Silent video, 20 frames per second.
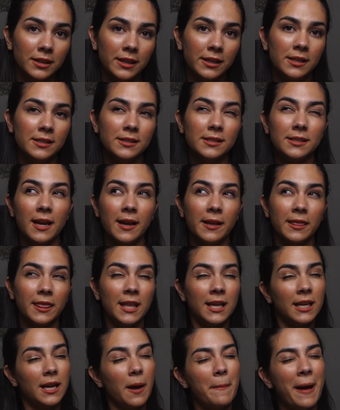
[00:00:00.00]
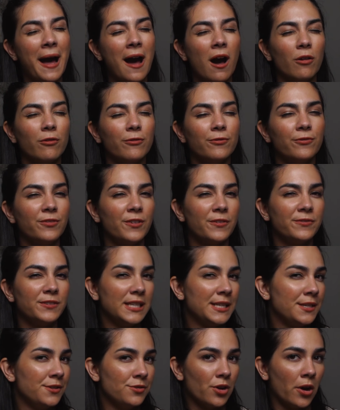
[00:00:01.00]
It is, I think, about
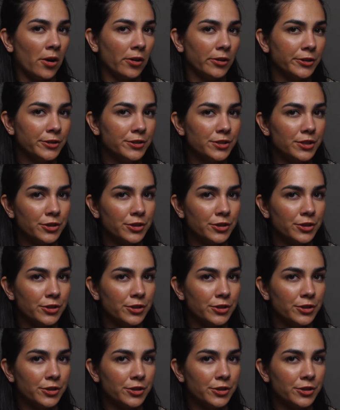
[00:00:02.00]
$15.